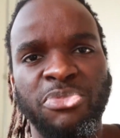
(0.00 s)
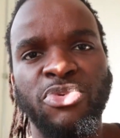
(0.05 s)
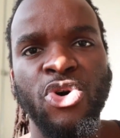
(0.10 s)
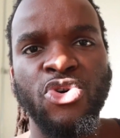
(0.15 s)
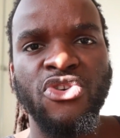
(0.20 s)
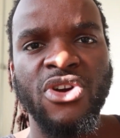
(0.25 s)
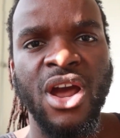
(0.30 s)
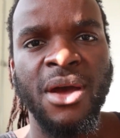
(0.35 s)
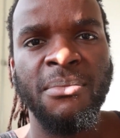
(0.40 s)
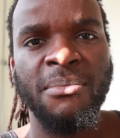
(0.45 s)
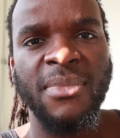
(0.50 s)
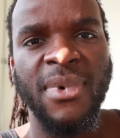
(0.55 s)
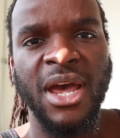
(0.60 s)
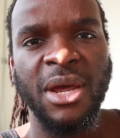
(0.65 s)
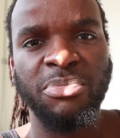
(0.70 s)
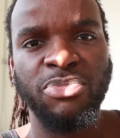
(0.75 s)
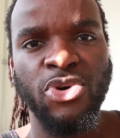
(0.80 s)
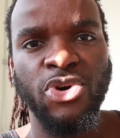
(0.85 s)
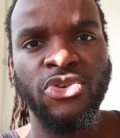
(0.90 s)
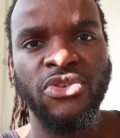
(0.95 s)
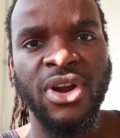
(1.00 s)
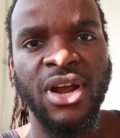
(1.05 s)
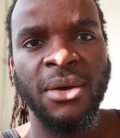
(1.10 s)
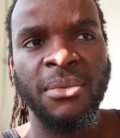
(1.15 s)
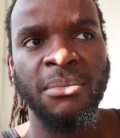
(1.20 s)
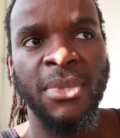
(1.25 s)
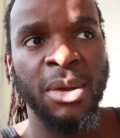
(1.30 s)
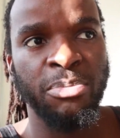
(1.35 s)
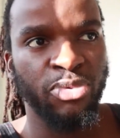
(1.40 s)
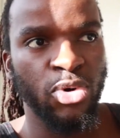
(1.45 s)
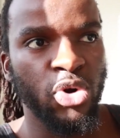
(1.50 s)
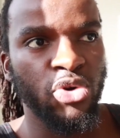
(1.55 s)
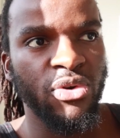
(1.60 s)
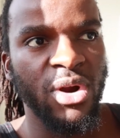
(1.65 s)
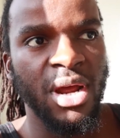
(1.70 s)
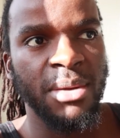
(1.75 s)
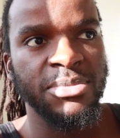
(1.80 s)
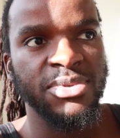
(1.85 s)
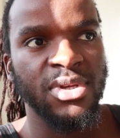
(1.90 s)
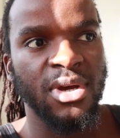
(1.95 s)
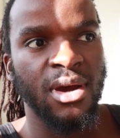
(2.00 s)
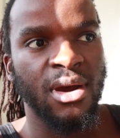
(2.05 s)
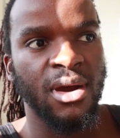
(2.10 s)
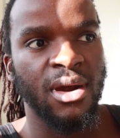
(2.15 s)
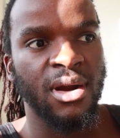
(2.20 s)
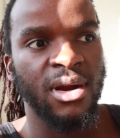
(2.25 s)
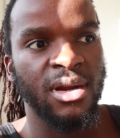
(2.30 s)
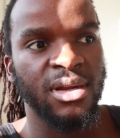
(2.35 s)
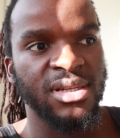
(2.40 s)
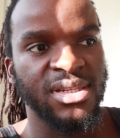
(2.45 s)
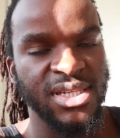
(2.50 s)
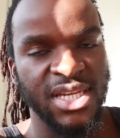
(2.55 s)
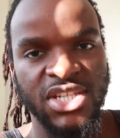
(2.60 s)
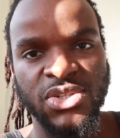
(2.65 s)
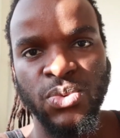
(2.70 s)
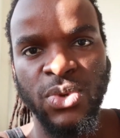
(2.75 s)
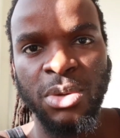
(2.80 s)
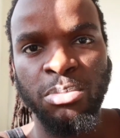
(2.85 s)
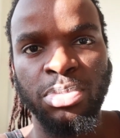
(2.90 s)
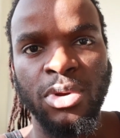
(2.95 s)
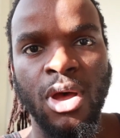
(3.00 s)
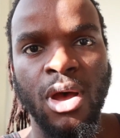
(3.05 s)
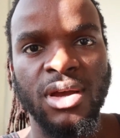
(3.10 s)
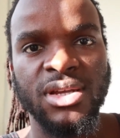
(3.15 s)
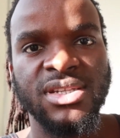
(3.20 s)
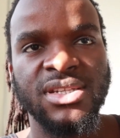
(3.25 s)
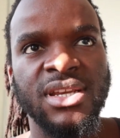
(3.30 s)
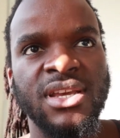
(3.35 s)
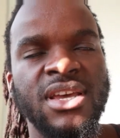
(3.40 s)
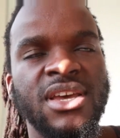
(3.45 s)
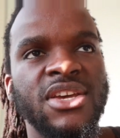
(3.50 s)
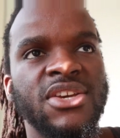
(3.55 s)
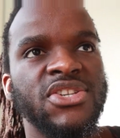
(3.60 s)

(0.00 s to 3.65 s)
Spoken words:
programs are 6-week blocks.